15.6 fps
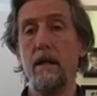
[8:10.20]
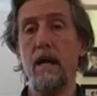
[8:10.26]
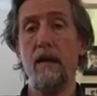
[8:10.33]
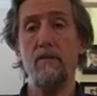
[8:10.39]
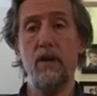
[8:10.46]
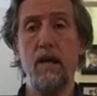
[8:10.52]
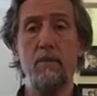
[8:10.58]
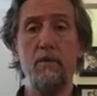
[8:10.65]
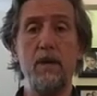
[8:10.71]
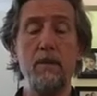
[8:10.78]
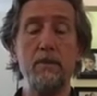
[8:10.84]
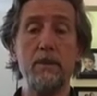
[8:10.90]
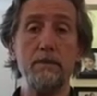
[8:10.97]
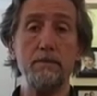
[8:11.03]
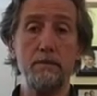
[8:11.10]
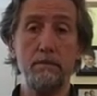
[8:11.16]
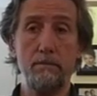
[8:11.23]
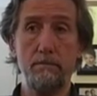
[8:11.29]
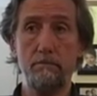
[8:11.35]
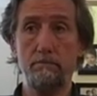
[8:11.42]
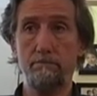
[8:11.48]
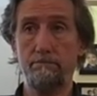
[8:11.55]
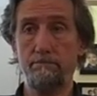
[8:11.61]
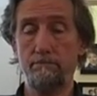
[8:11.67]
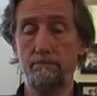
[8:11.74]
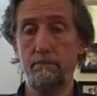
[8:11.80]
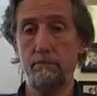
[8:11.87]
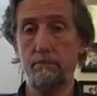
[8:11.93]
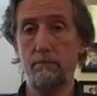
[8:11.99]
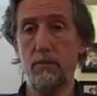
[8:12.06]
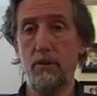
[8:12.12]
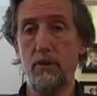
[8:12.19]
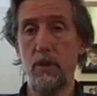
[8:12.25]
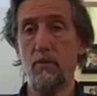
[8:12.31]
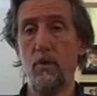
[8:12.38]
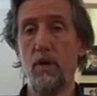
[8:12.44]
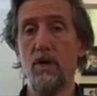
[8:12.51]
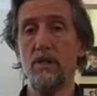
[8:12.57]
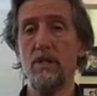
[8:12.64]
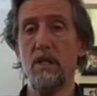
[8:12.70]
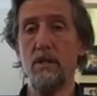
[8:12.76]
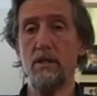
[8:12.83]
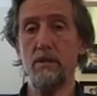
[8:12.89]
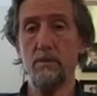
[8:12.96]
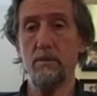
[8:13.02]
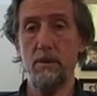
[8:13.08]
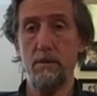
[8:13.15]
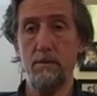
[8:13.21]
everyday people, Tupperware salesmen,